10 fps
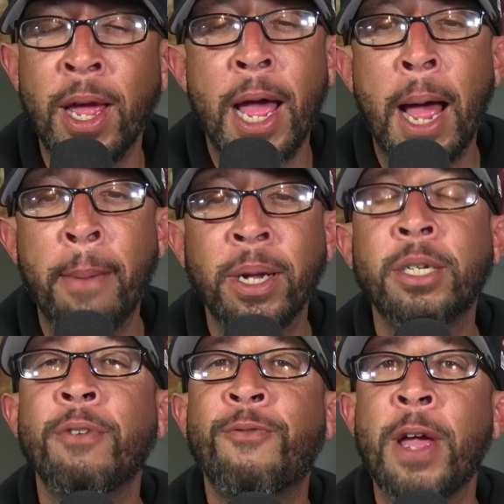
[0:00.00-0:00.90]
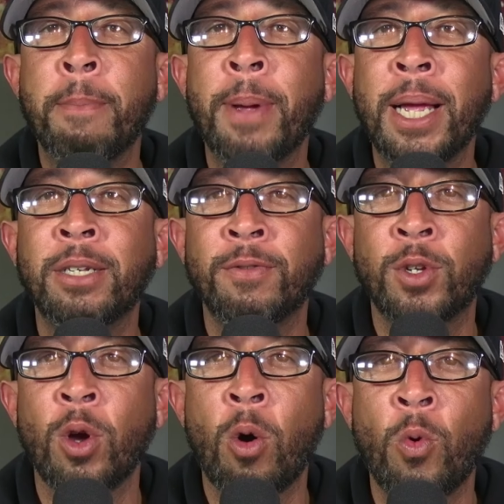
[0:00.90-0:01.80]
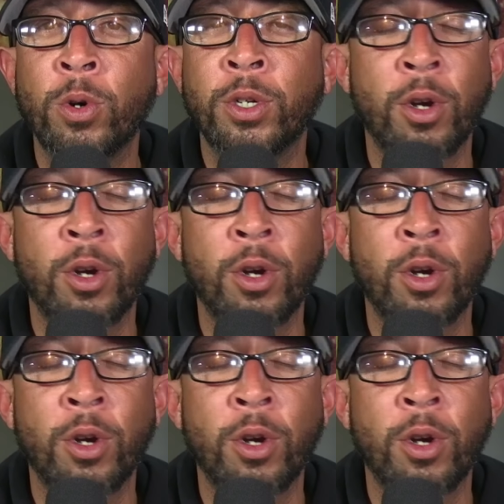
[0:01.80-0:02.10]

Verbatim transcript: I bet you the fan base of Star Wars and